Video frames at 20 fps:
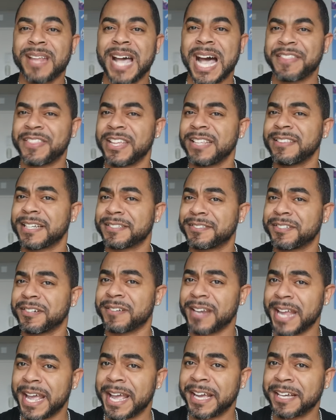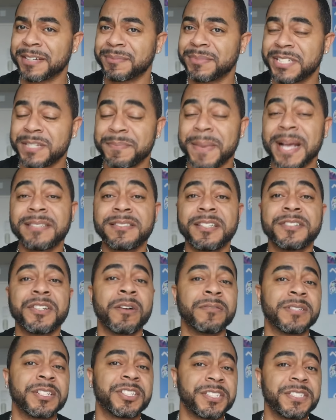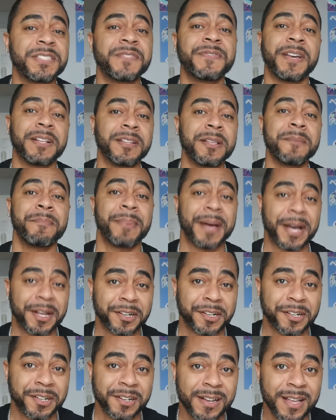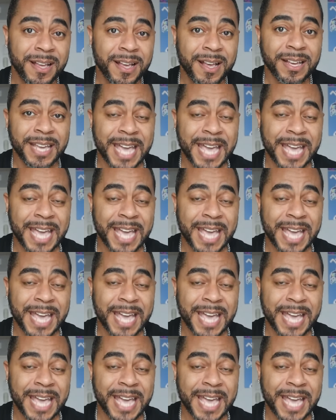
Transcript: I think that's her name, she makes it known that she's feeling better.